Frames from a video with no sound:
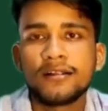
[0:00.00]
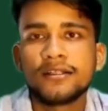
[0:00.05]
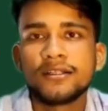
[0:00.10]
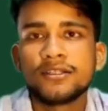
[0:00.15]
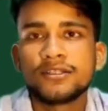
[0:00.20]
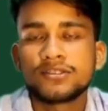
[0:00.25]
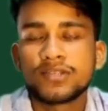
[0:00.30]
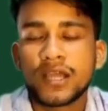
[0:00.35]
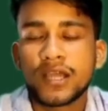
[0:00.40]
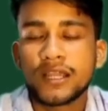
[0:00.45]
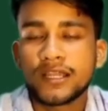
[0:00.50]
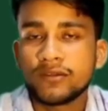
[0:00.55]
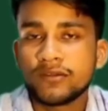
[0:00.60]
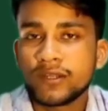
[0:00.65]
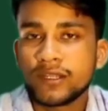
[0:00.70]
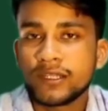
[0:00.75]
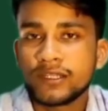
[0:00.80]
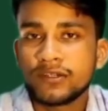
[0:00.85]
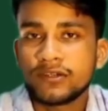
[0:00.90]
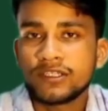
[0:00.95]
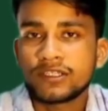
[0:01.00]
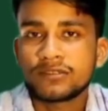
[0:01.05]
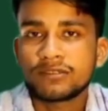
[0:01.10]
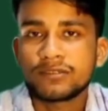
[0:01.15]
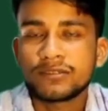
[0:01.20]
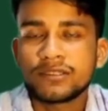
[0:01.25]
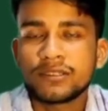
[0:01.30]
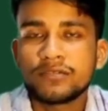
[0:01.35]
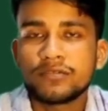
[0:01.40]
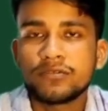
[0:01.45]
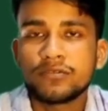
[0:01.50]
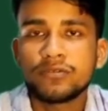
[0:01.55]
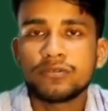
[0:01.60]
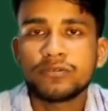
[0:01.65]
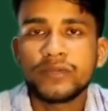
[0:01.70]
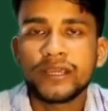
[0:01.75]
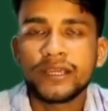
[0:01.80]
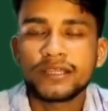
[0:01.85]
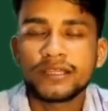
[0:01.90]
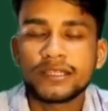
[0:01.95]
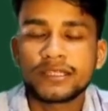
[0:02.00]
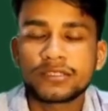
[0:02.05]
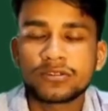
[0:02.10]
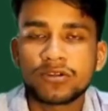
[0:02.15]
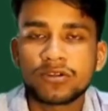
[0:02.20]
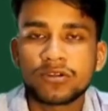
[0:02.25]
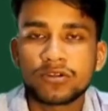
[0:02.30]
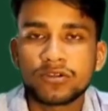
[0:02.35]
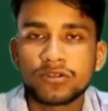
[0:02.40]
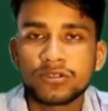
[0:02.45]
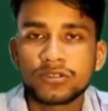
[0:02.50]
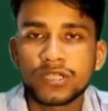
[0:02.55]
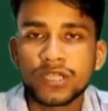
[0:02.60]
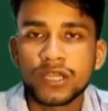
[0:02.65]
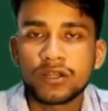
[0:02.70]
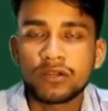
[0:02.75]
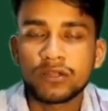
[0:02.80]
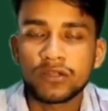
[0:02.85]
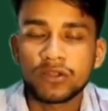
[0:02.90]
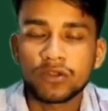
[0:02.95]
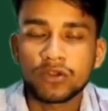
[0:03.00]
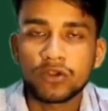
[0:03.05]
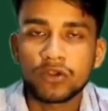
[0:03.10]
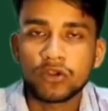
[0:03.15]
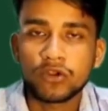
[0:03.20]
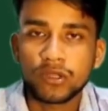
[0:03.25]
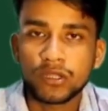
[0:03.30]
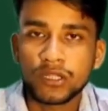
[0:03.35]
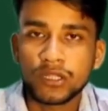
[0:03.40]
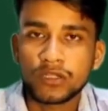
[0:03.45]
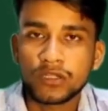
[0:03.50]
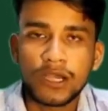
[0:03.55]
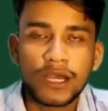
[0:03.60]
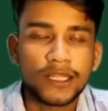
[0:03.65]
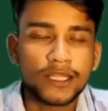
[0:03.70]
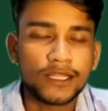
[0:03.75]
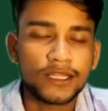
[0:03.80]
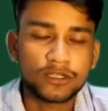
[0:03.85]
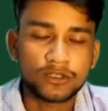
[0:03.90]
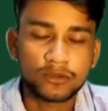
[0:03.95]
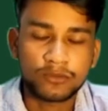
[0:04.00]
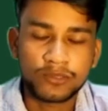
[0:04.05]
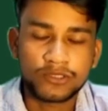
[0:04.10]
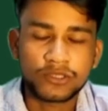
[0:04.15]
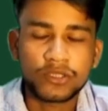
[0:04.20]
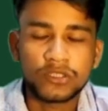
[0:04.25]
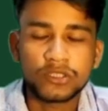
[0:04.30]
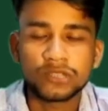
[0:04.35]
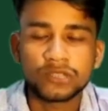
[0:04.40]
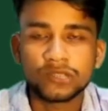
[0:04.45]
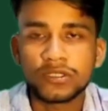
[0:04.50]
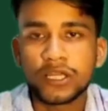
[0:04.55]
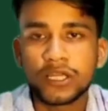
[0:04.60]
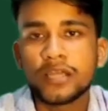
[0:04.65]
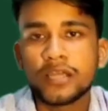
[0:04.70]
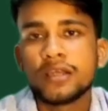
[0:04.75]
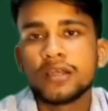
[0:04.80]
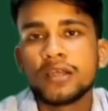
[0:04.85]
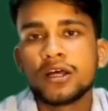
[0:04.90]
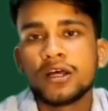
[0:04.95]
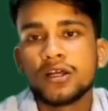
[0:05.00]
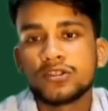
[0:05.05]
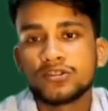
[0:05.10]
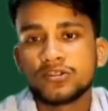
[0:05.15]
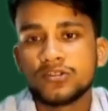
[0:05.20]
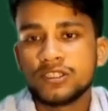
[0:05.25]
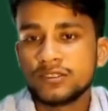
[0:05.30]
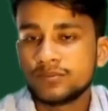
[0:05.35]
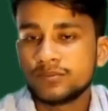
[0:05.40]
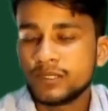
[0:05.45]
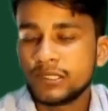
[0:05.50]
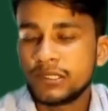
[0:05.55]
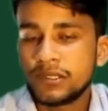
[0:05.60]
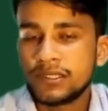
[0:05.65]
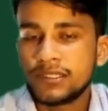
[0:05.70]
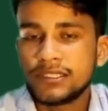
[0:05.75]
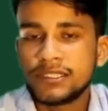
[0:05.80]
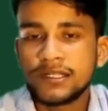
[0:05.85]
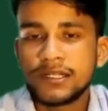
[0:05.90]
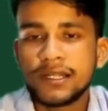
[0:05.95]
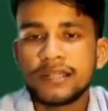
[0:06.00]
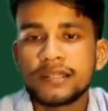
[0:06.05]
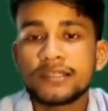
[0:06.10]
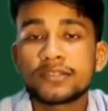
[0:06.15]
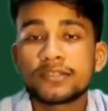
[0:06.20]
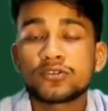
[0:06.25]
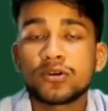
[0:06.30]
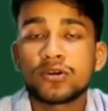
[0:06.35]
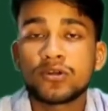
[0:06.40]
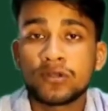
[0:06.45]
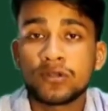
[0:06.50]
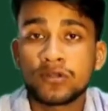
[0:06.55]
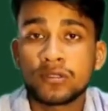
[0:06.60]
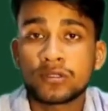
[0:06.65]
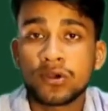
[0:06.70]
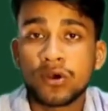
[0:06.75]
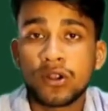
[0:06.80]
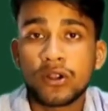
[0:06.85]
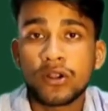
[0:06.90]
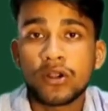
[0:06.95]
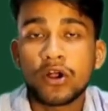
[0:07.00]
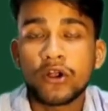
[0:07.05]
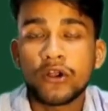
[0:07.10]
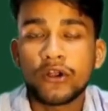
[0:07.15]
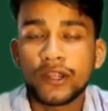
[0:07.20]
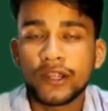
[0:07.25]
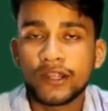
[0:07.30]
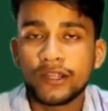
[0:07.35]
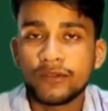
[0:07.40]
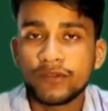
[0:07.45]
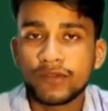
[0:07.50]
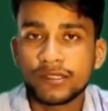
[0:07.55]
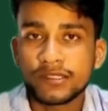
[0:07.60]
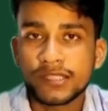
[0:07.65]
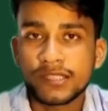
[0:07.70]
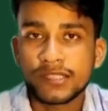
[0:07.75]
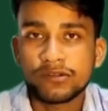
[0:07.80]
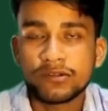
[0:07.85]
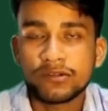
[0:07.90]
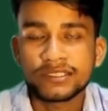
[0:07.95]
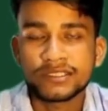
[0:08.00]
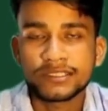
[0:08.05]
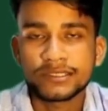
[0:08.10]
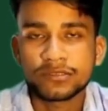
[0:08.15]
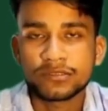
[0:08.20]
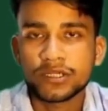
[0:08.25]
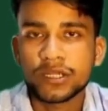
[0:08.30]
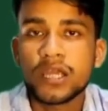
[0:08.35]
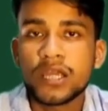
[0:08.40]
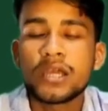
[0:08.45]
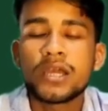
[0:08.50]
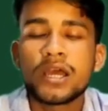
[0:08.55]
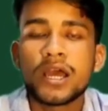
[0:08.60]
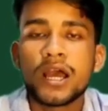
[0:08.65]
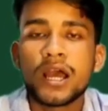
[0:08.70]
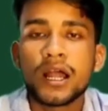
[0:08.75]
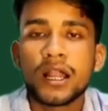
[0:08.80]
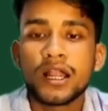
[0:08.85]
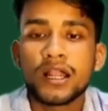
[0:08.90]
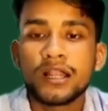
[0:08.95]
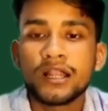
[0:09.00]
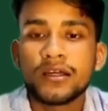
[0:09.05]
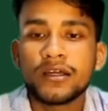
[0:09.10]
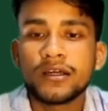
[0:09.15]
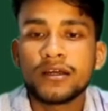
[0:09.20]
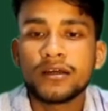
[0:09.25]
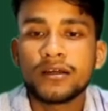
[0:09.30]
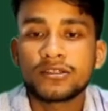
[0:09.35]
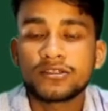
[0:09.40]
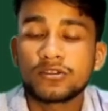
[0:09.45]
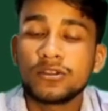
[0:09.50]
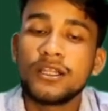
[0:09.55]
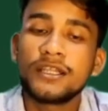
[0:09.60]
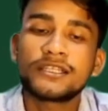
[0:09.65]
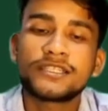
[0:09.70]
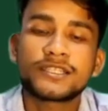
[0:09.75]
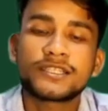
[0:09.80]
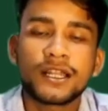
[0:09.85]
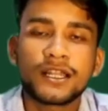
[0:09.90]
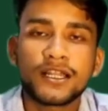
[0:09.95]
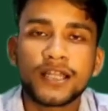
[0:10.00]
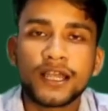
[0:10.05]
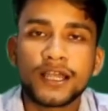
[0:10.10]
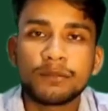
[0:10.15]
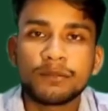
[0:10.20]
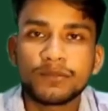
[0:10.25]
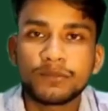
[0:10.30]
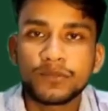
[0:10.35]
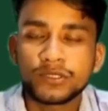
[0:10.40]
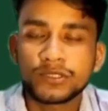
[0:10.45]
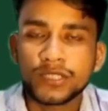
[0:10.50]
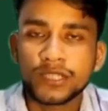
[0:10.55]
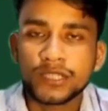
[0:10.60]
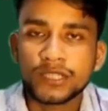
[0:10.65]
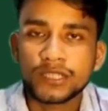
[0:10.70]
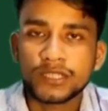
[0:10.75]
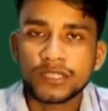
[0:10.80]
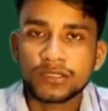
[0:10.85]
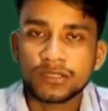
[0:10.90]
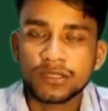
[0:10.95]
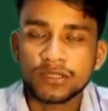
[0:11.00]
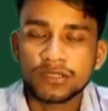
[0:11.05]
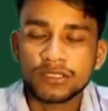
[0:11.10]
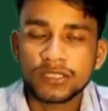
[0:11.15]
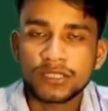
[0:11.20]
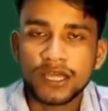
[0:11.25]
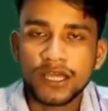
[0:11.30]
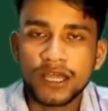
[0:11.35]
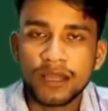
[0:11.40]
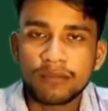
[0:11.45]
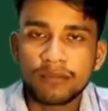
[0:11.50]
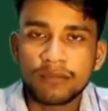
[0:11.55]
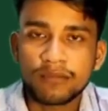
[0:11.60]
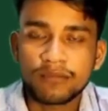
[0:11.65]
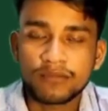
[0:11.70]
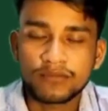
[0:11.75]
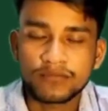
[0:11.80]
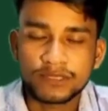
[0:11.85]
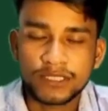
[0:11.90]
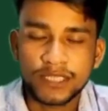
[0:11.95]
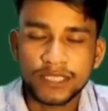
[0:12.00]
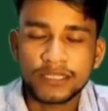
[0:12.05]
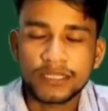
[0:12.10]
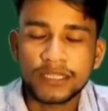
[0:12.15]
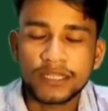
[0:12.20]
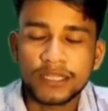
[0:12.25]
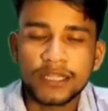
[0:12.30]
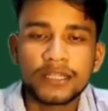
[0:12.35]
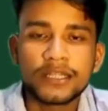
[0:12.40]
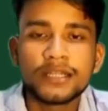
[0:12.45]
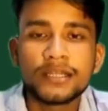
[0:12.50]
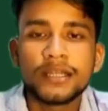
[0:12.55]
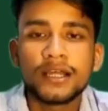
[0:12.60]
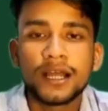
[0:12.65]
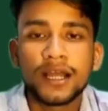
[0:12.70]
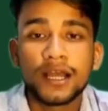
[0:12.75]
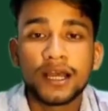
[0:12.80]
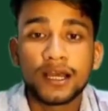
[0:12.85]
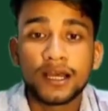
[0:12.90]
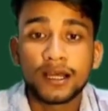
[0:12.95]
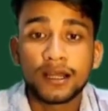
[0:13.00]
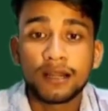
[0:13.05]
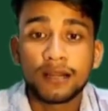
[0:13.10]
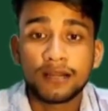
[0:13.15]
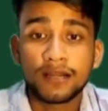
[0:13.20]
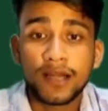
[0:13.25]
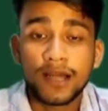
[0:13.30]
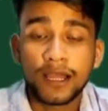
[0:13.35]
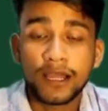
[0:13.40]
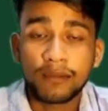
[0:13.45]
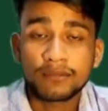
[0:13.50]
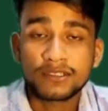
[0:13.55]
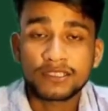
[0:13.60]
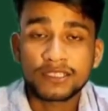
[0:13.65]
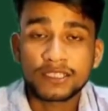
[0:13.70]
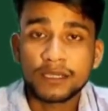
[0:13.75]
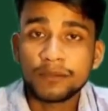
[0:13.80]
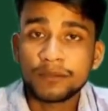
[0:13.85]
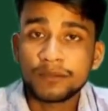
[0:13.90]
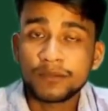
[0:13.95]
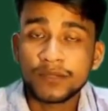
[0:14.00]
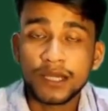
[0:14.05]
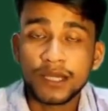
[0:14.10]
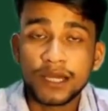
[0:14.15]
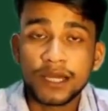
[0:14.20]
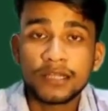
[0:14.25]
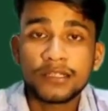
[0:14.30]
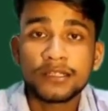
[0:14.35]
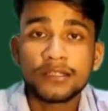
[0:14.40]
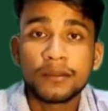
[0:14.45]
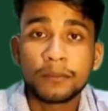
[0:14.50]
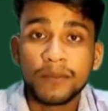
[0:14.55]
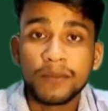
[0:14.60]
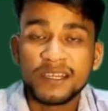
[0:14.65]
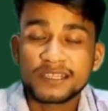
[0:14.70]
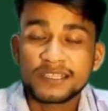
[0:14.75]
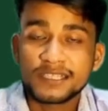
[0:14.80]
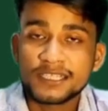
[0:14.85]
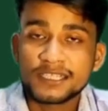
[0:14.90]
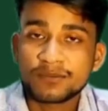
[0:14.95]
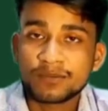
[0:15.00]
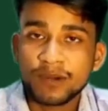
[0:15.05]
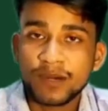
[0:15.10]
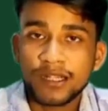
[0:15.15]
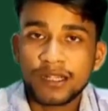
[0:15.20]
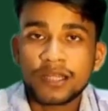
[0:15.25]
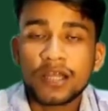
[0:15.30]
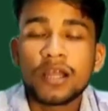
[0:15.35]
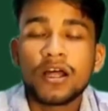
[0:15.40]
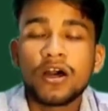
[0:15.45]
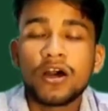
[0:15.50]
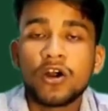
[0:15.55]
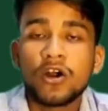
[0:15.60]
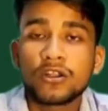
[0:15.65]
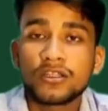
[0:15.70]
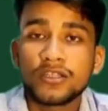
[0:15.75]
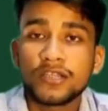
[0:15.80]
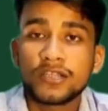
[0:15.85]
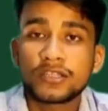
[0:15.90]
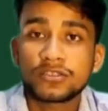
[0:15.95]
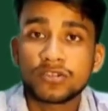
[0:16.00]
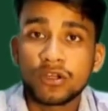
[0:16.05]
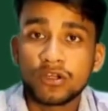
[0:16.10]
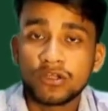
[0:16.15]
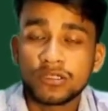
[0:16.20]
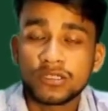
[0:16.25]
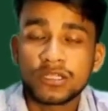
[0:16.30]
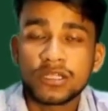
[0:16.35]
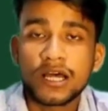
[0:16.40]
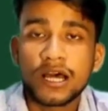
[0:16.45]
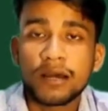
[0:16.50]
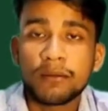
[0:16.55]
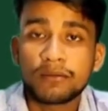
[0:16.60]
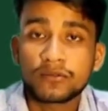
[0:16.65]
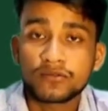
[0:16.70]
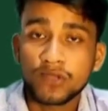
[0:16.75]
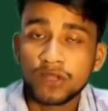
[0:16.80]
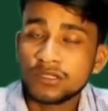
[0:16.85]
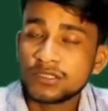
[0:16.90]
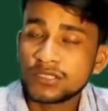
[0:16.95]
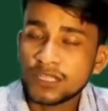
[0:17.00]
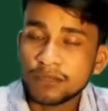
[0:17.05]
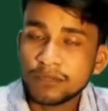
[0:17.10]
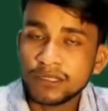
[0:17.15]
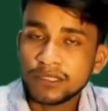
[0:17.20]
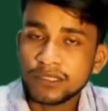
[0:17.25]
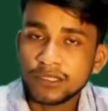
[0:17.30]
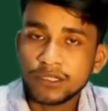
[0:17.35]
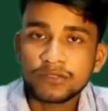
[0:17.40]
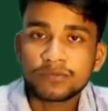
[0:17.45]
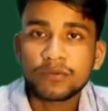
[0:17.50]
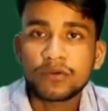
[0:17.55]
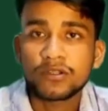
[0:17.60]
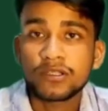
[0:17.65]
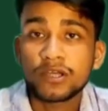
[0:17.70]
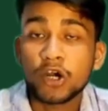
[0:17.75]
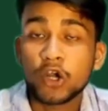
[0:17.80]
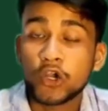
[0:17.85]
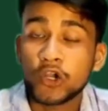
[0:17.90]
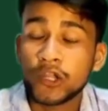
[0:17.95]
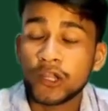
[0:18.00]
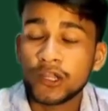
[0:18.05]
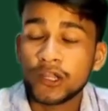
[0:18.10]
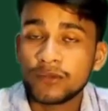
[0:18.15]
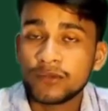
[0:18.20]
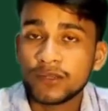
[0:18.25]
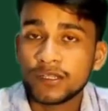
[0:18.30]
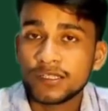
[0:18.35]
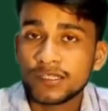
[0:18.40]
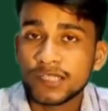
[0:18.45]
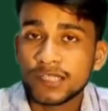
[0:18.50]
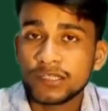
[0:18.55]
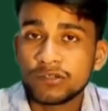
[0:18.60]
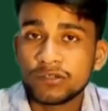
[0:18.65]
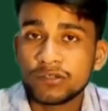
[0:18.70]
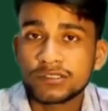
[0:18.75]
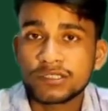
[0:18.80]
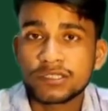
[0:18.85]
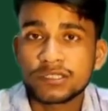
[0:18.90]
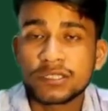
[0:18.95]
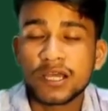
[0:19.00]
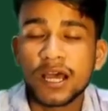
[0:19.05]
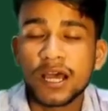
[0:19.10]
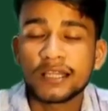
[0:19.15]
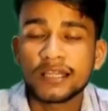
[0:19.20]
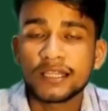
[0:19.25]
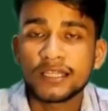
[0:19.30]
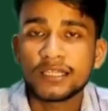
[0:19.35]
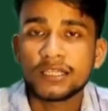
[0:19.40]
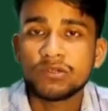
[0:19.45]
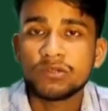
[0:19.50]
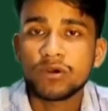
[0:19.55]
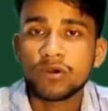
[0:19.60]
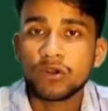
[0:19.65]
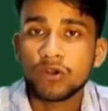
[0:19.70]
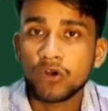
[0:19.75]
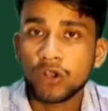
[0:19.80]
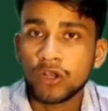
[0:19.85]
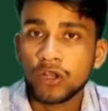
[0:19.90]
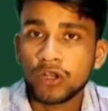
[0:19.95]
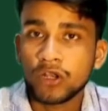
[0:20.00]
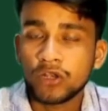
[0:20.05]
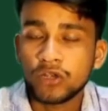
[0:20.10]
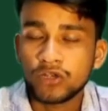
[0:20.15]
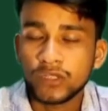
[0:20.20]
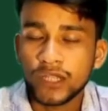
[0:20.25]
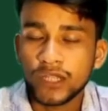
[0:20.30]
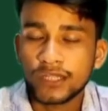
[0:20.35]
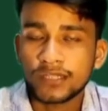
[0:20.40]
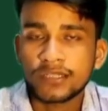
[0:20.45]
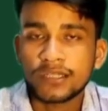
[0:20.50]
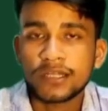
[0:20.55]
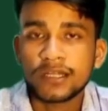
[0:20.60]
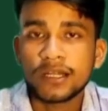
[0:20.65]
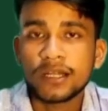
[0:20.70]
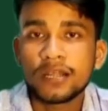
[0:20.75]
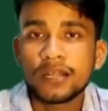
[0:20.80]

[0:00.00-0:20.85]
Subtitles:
So and you request me to make the short notes on other topics also. Okay, so this video is regarding the short notes on ordinary differential equations. Okay, and so let's start. And before starting the solution, I am saying that I am skip the basics part or the solution method for the ordinary differential equations. I think you are all know that the